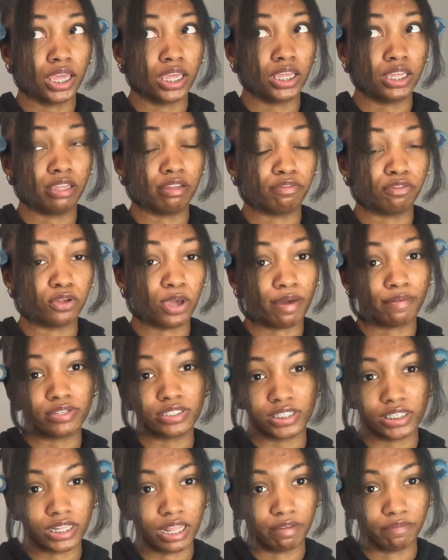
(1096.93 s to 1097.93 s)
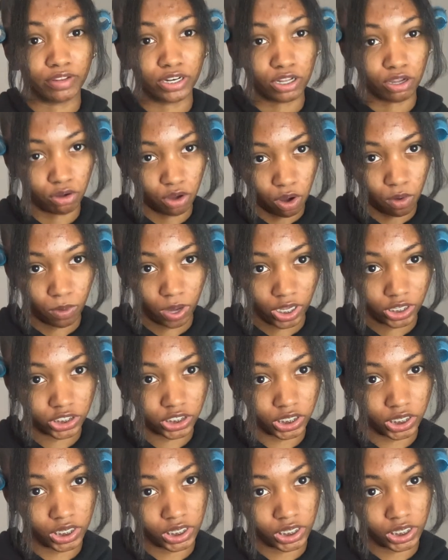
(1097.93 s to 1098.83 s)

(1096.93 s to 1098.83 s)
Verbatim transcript: if you haven't seen that video go watch it